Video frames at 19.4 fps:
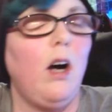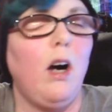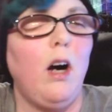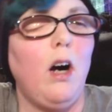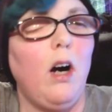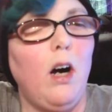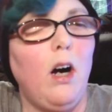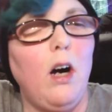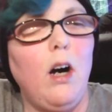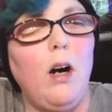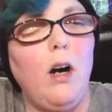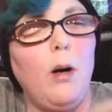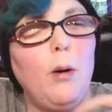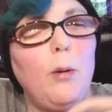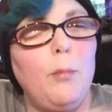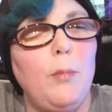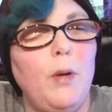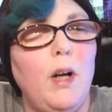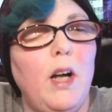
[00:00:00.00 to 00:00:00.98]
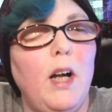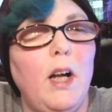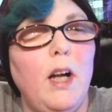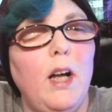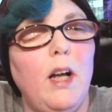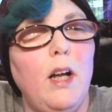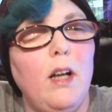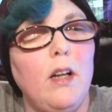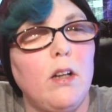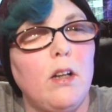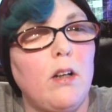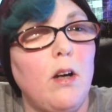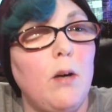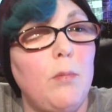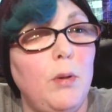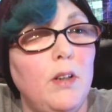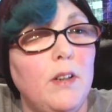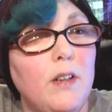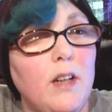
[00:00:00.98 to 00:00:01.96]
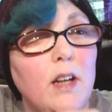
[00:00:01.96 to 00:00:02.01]
a
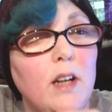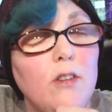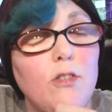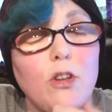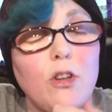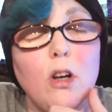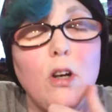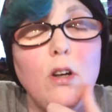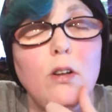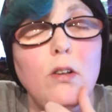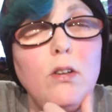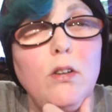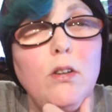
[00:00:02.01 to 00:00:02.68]
couple of days ago,